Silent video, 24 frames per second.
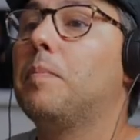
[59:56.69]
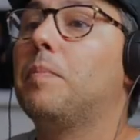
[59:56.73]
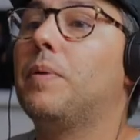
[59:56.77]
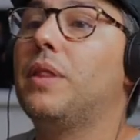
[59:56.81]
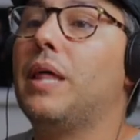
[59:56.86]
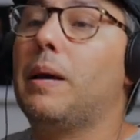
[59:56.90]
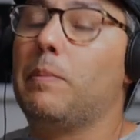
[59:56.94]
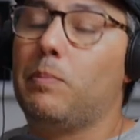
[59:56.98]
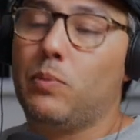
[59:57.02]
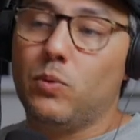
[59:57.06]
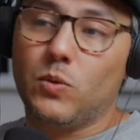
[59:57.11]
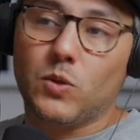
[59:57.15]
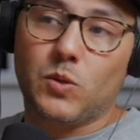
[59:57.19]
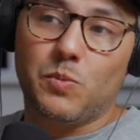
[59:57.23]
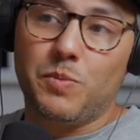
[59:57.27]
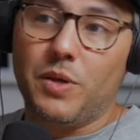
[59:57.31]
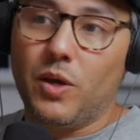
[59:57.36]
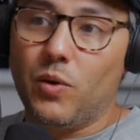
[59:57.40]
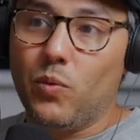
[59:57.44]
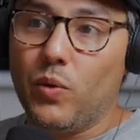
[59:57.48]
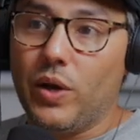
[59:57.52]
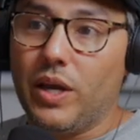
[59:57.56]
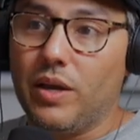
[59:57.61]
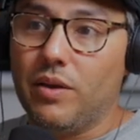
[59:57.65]
but that pulls
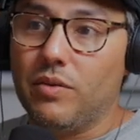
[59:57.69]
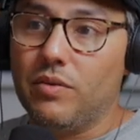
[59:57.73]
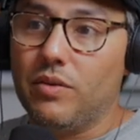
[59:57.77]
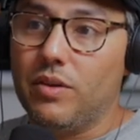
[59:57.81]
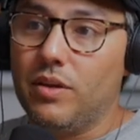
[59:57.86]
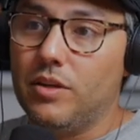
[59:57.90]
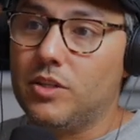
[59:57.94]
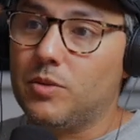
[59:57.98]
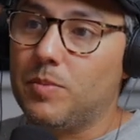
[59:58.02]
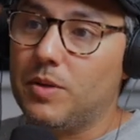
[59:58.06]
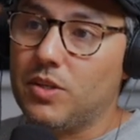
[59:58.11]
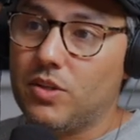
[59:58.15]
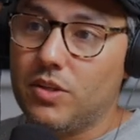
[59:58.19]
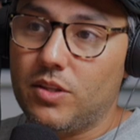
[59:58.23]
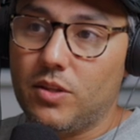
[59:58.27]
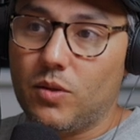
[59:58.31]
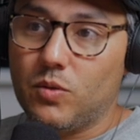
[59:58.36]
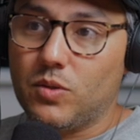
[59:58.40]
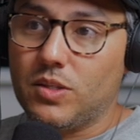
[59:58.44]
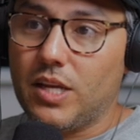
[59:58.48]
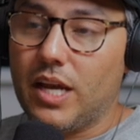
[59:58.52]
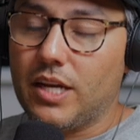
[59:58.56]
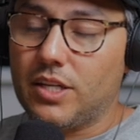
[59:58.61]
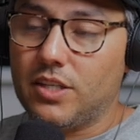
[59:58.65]
me away, especially in
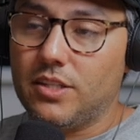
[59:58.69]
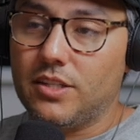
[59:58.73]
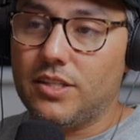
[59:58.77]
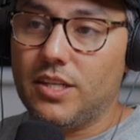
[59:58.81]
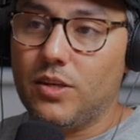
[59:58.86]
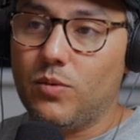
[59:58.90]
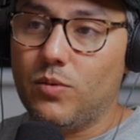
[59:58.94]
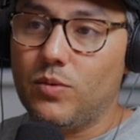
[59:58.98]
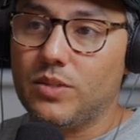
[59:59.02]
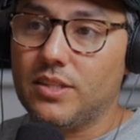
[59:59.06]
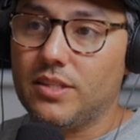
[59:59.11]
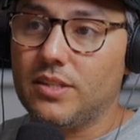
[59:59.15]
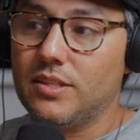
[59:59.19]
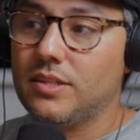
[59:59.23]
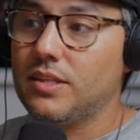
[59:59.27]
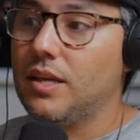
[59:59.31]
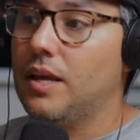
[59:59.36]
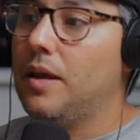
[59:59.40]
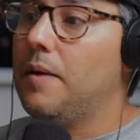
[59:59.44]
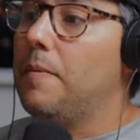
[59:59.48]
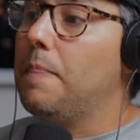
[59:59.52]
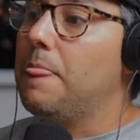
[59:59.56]
those action sequences.